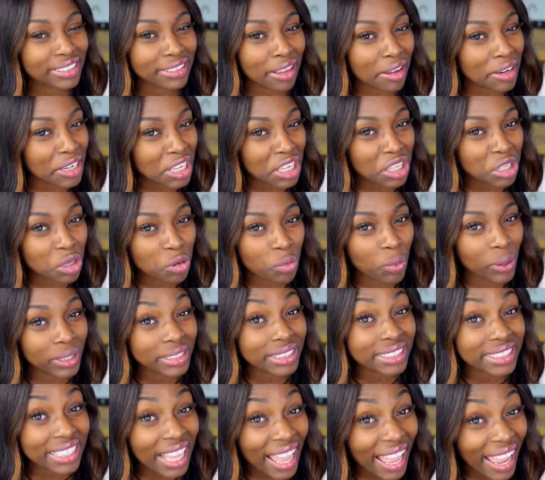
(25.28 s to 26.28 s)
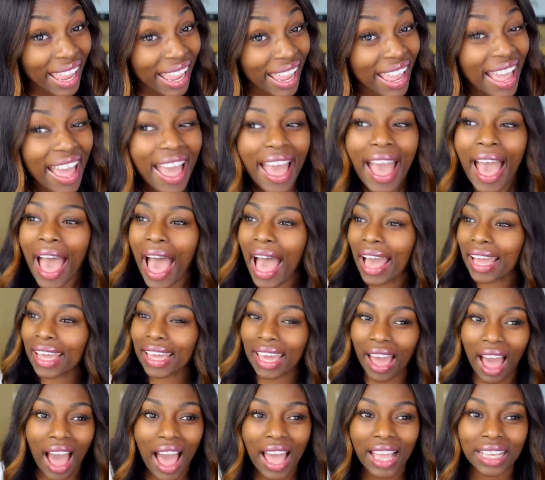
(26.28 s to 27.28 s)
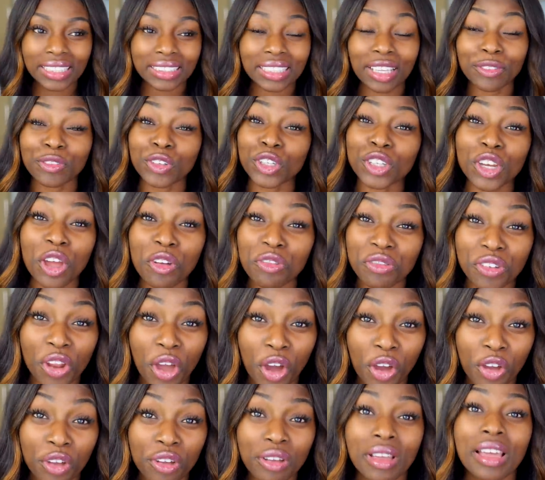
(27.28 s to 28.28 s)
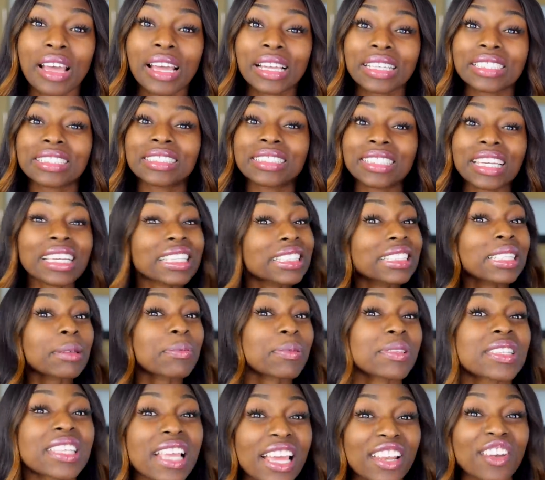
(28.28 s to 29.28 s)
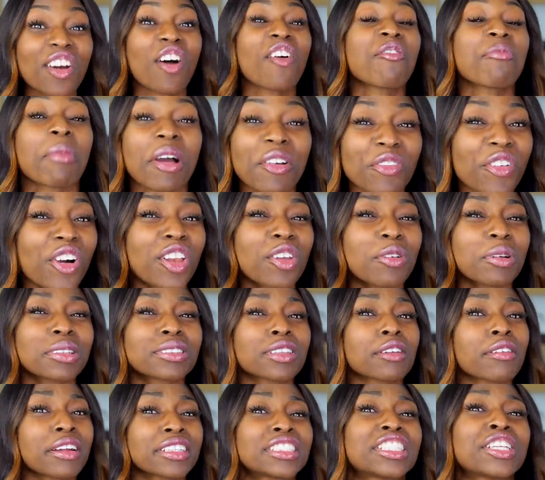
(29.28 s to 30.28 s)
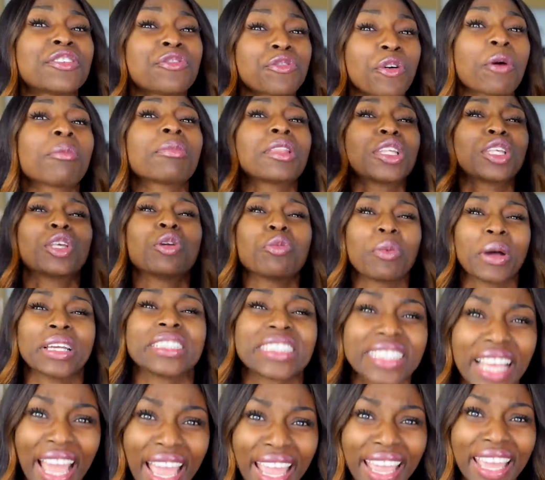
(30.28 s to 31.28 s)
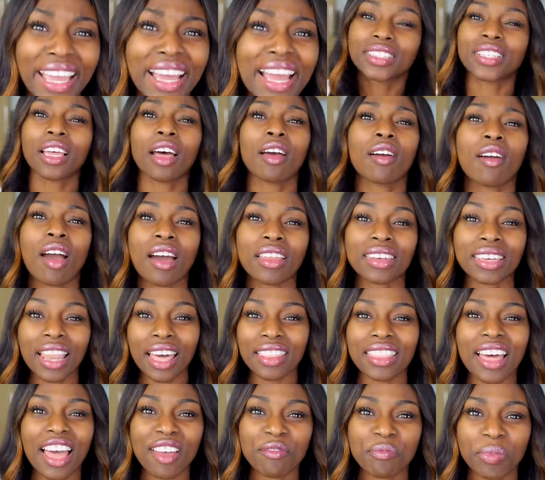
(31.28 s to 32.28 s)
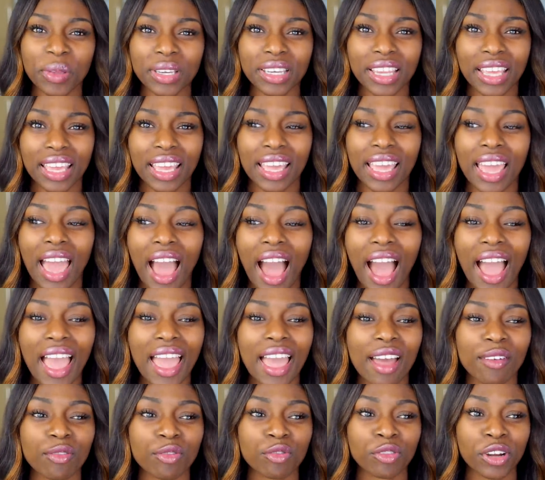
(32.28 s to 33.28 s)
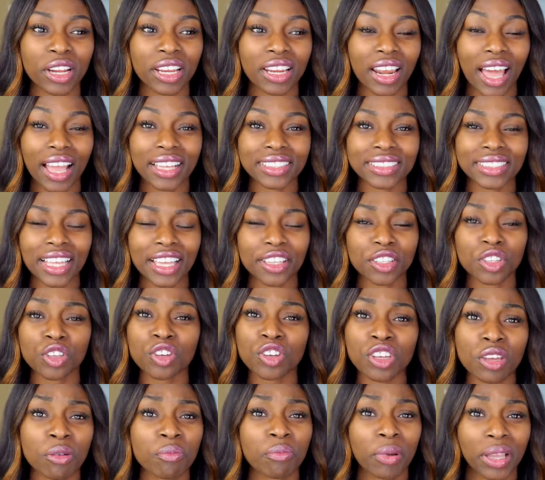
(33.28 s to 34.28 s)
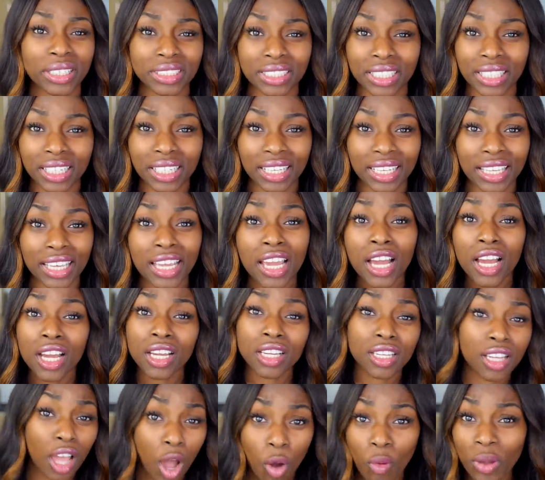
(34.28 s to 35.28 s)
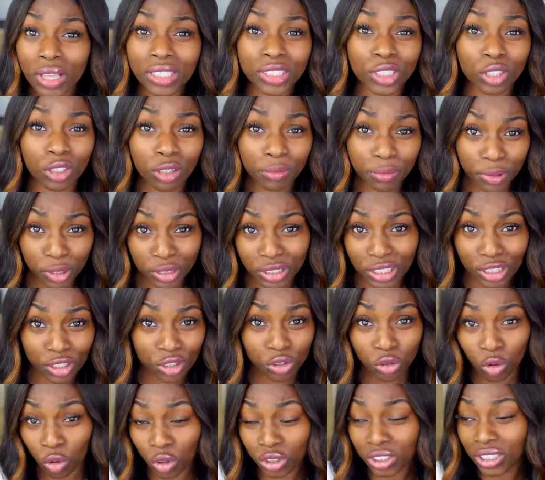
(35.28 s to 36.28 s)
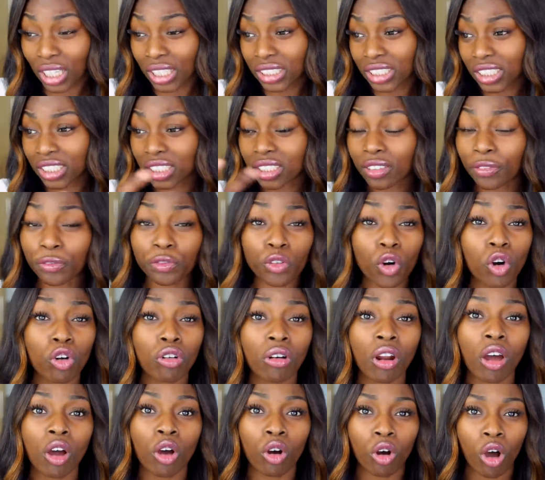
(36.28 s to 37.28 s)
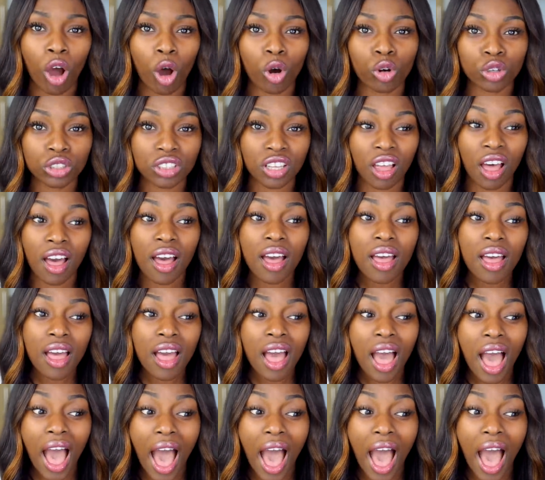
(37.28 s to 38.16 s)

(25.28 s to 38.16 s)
sunny USA. And guys, if you don't know, 60% of my followers are actually from USA. So now that I've been here, I have realized that you can basically go into a beauty store such as Sephora or Ulta